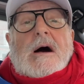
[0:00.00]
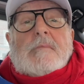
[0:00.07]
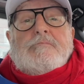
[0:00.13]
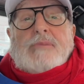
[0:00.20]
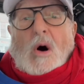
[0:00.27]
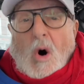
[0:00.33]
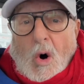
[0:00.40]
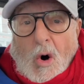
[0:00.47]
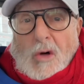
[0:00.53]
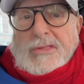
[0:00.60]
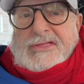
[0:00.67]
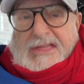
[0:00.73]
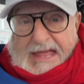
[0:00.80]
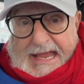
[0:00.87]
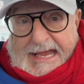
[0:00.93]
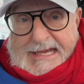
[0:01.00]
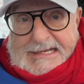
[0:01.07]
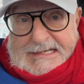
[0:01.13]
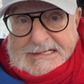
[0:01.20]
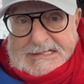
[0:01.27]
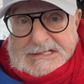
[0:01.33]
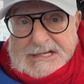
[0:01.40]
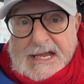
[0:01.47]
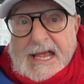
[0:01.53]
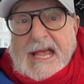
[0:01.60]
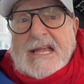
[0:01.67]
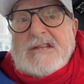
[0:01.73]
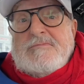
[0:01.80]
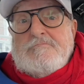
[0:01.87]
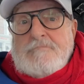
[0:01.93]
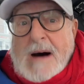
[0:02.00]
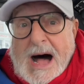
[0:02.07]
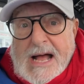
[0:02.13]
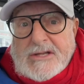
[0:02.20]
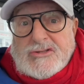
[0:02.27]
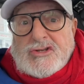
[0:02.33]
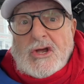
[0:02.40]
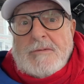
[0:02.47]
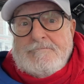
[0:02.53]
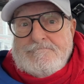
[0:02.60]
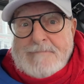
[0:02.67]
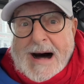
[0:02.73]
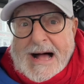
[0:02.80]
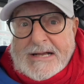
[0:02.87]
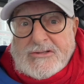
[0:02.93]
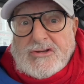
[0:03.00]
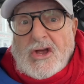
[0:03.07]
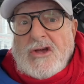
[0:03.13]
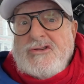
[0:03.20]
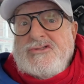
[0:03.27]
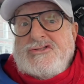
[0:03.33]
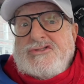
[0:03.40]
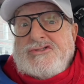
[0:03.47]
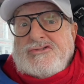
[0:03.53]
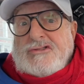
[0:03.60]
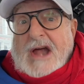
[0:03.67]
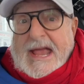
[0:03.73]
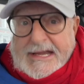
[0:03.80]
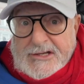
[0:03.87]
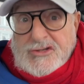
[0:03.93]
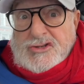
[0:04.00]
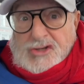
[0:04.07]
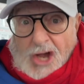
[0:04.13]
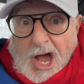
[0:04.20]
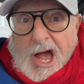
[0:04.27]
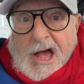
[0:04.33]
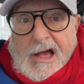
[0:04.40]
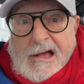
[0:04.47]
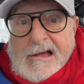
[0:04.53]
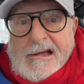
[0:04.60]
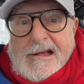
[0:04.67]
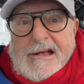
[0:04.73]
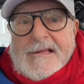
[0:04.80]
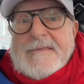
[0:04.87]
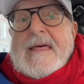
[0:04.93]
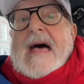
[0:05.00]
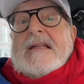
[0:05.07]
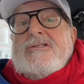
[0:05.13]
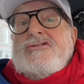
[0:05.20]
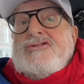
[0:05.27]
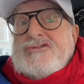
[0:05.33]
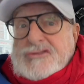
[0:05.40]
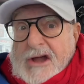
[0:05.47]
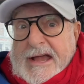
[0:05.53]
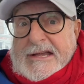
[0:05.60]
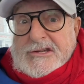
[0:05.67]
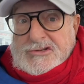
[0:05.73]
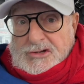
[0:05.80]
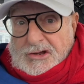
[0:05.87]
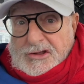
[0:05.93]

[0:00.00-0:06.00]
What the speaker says: Poor Things is much, much stranger than Stranger